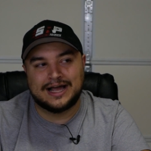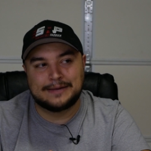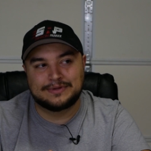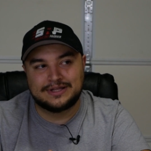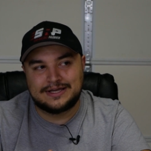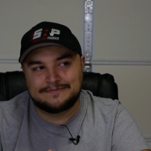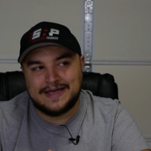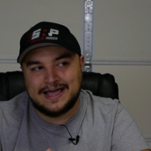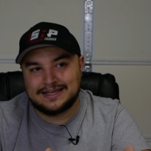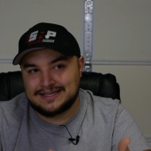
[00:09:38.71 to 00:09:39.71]
I believe,
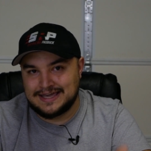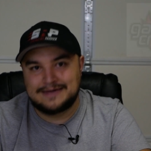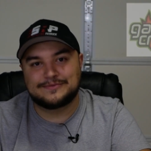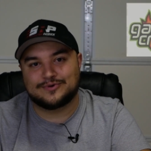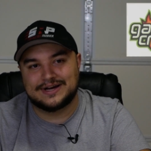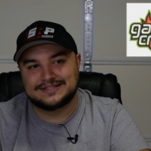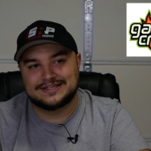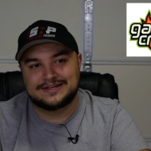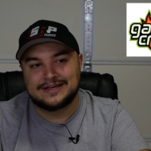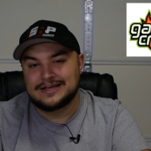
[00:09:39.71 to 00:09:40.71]
at Game
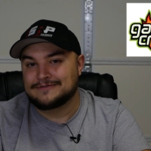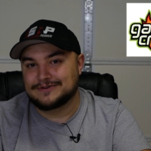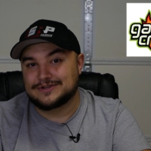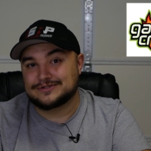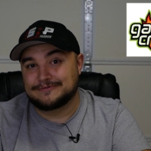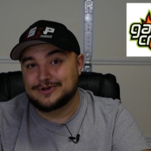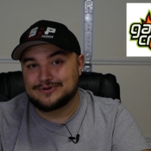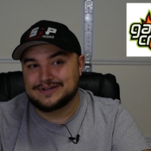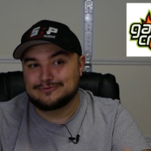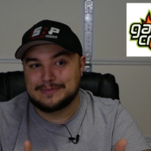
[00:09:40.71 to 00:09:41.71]
Crazy, for those of you who
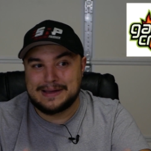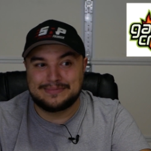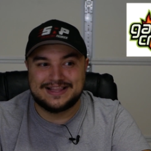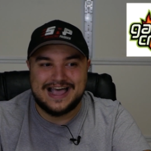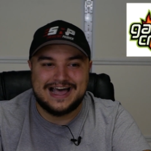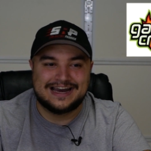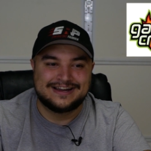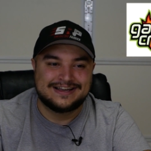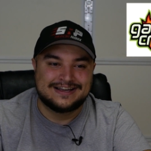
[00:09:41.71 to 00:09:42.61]
can remember that.